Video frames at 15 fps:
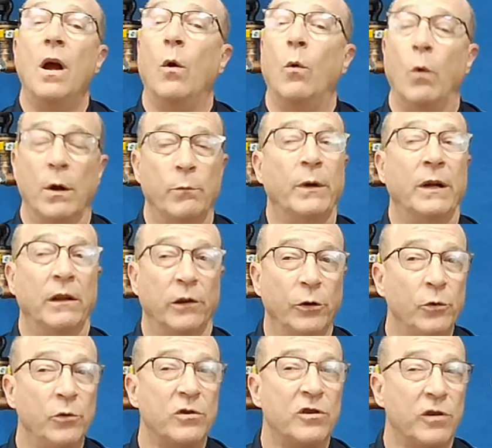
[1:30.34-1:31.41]
when we
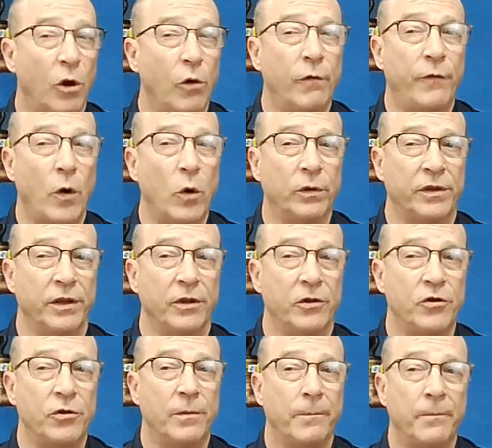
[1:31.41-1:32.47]
lose low
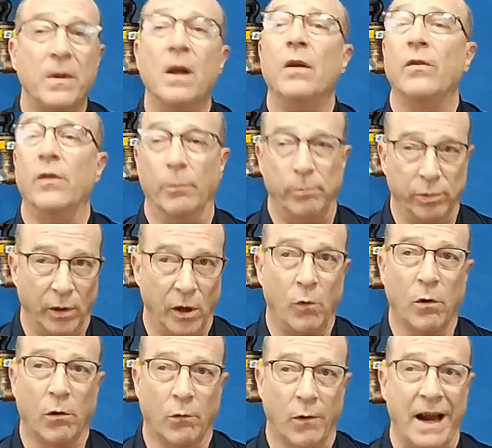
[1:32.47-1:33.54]
voltage, the
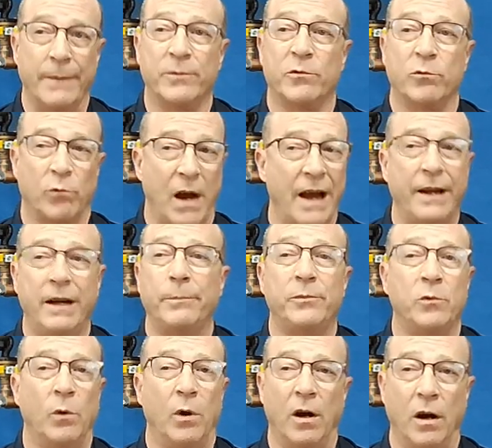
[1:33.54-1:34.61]
blower ramps right up to
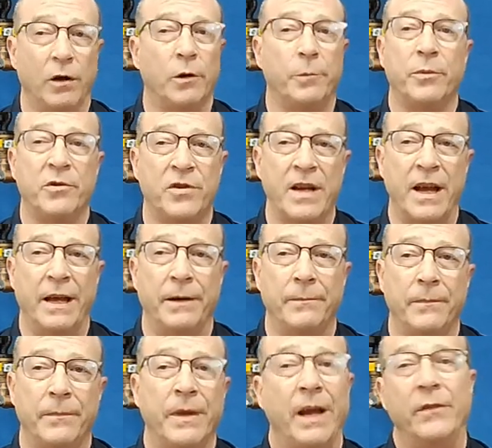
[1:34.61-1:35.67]
100%
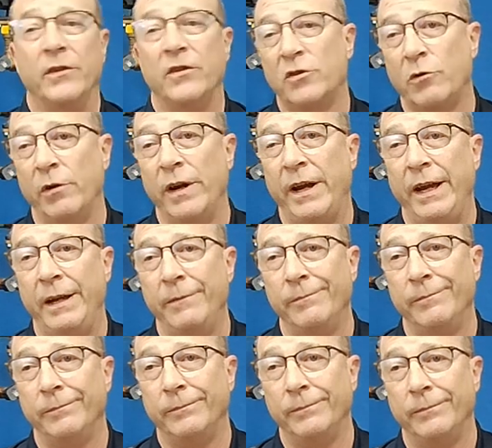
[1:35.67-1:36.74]
and the screen,
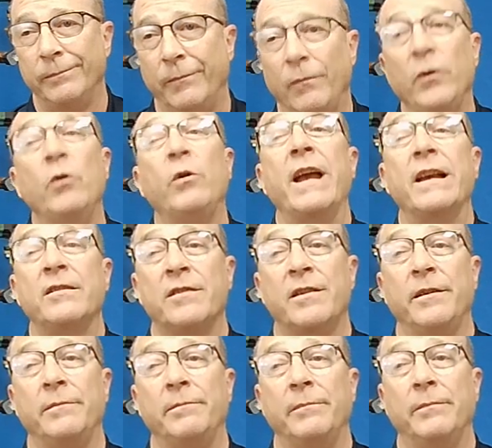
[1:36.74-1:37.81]
you guessed
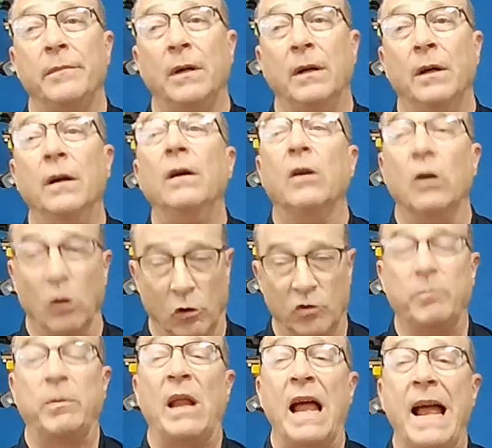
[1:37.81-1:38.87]
it, goes
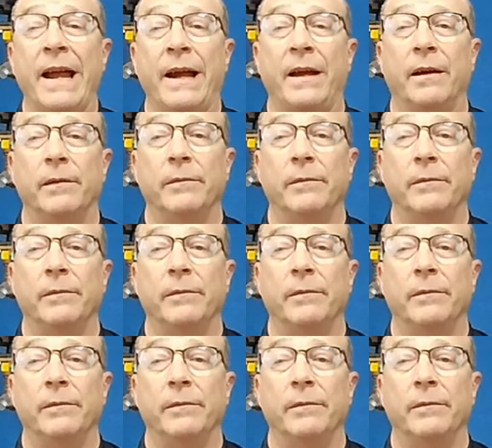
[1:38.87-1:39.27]
blank.